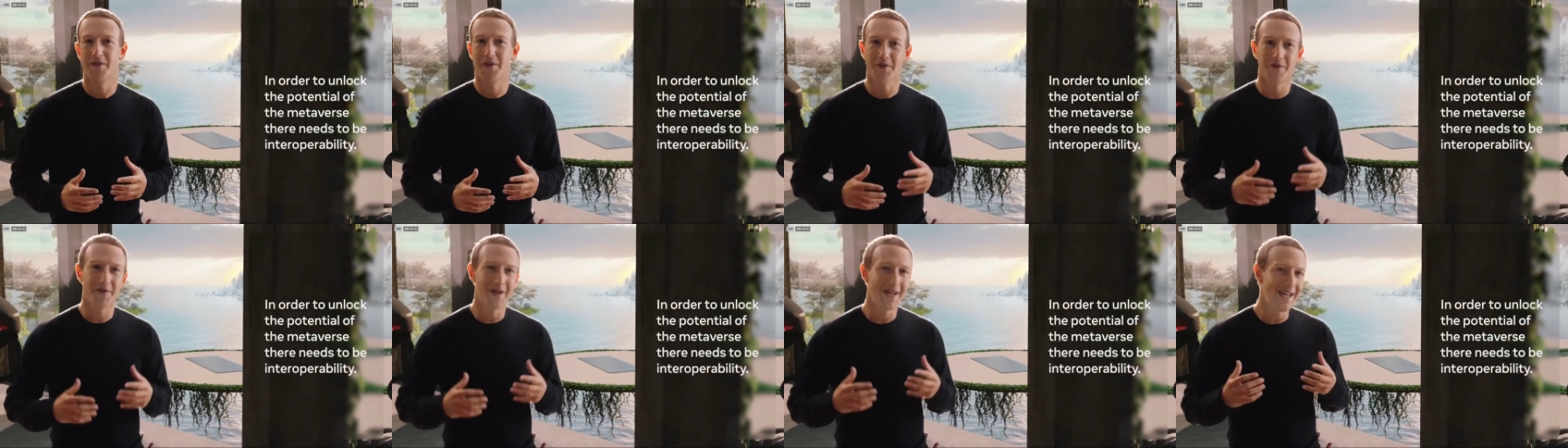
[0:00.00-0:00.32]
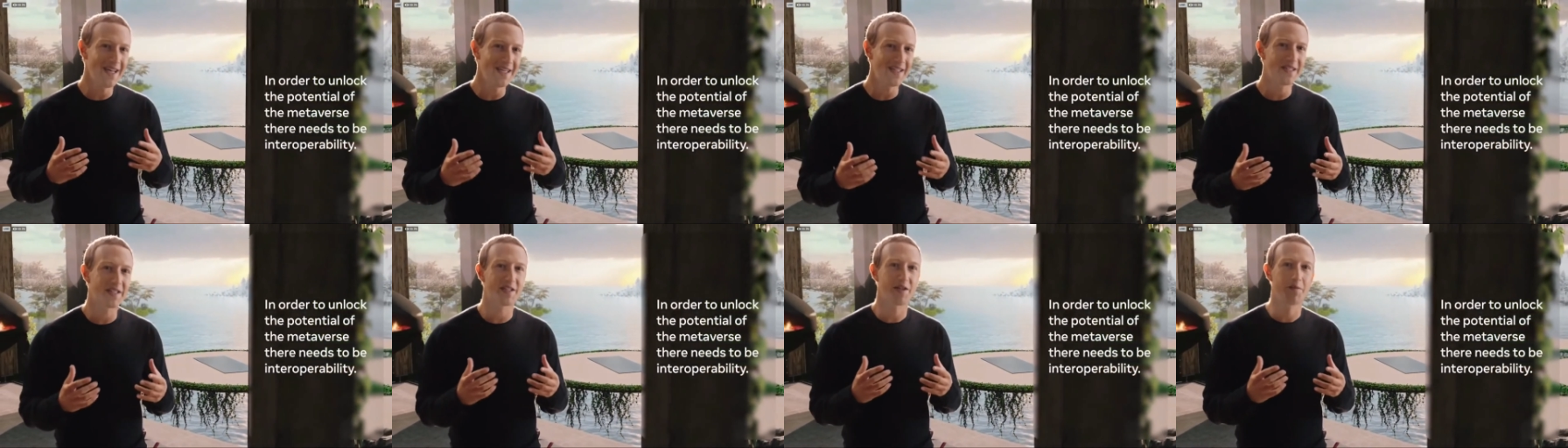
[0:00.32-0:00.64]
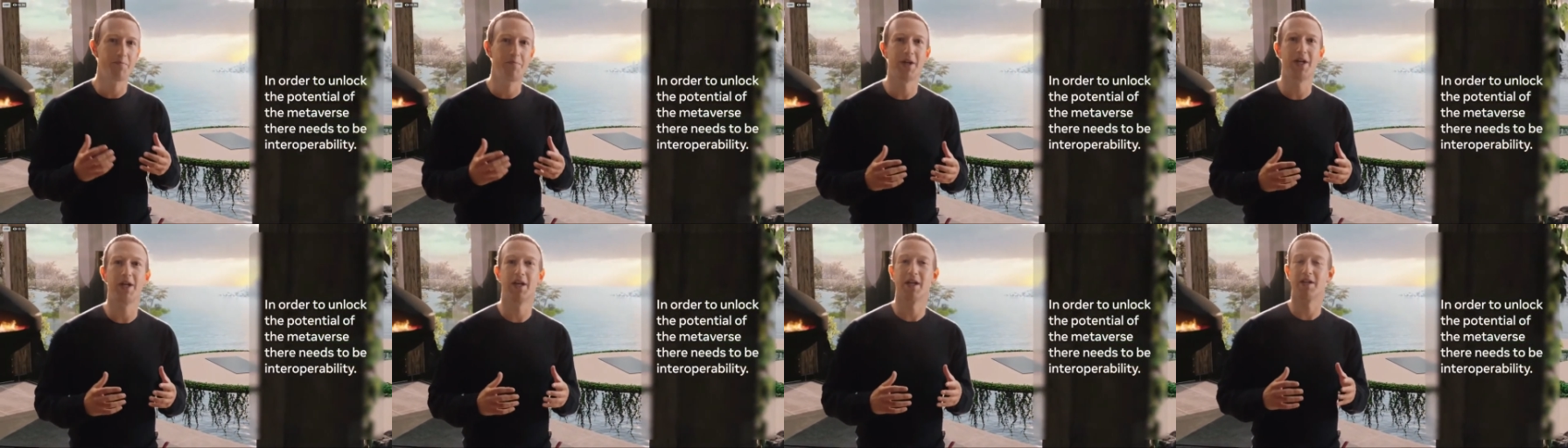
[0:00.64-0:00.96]
there needs
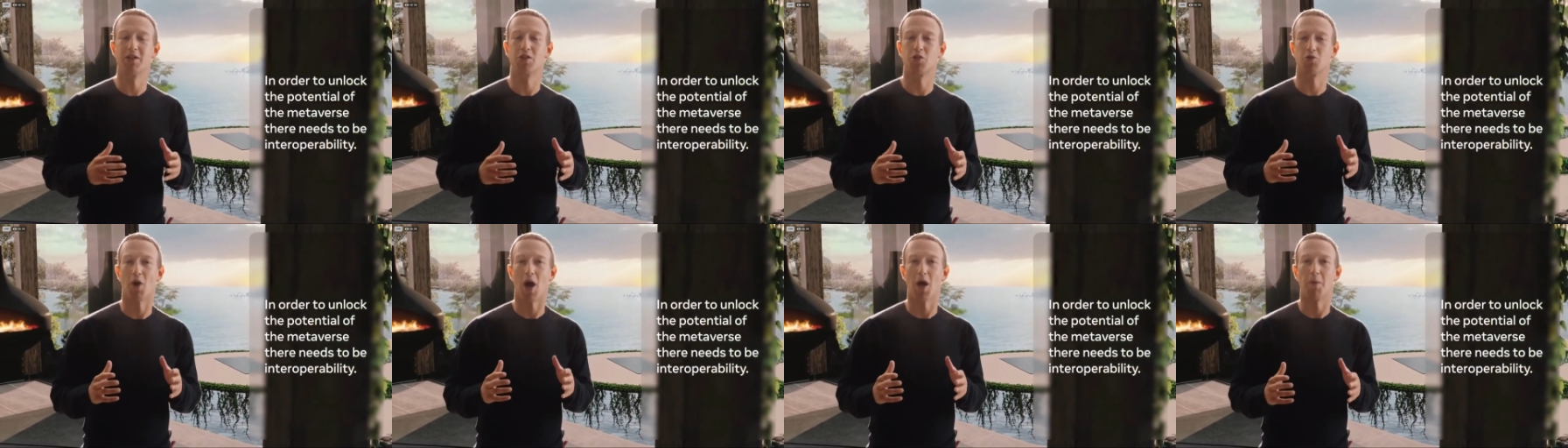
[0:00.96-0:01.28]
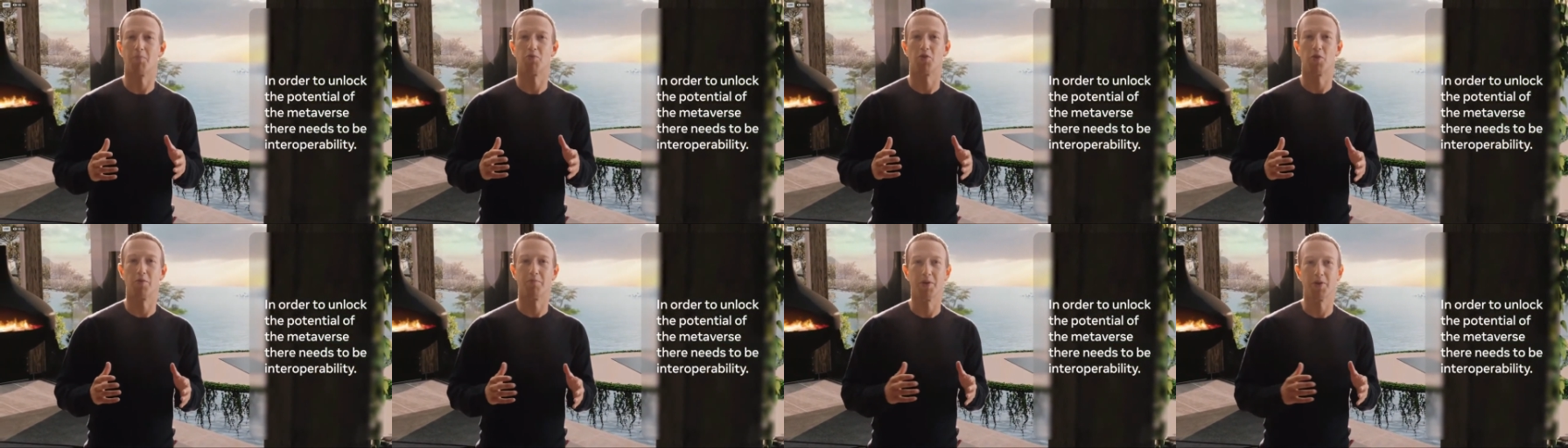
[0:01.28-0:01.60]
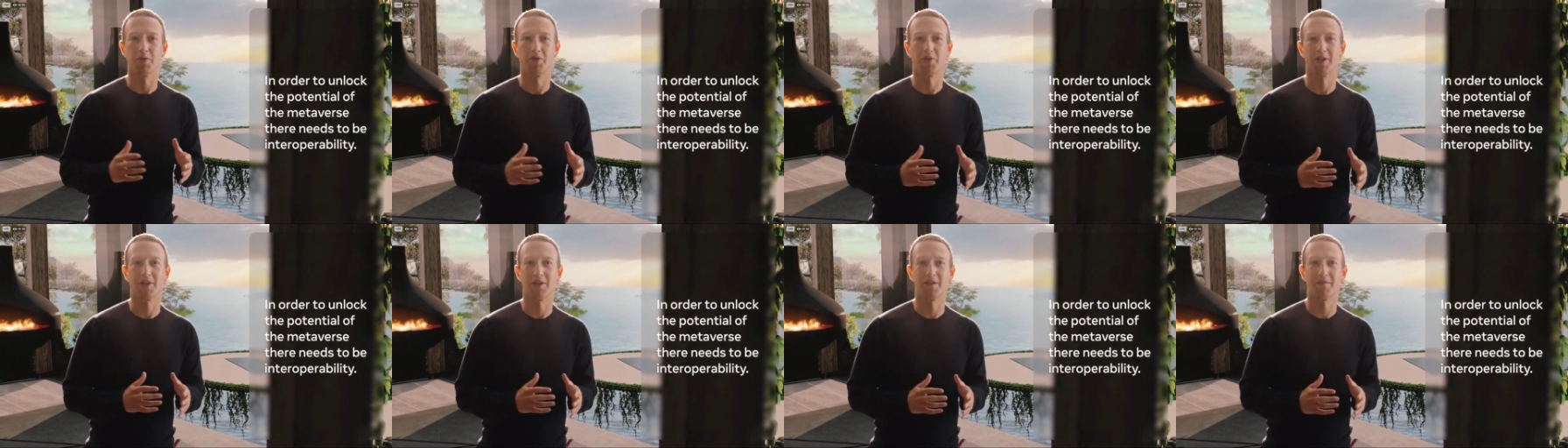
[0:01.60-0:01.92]
to be
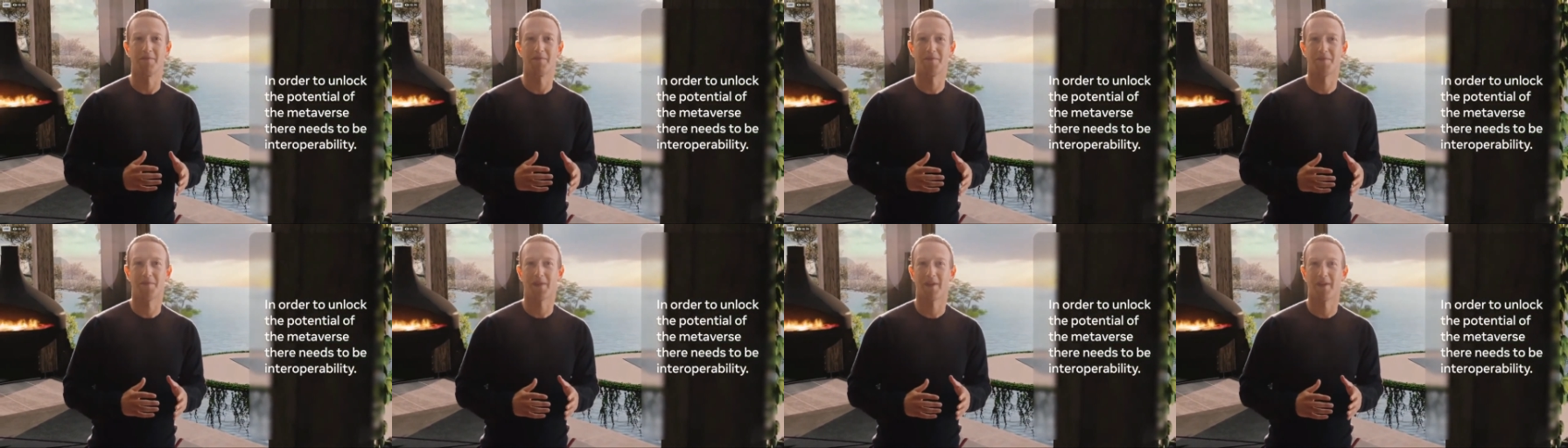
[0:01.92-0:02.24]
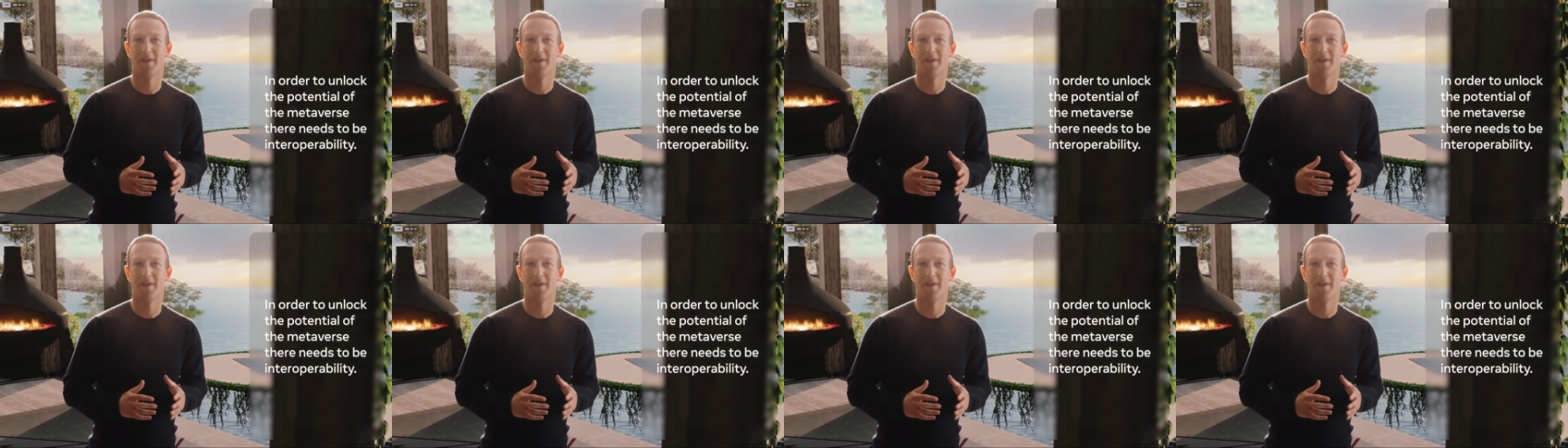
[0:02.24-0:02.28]
interoperability.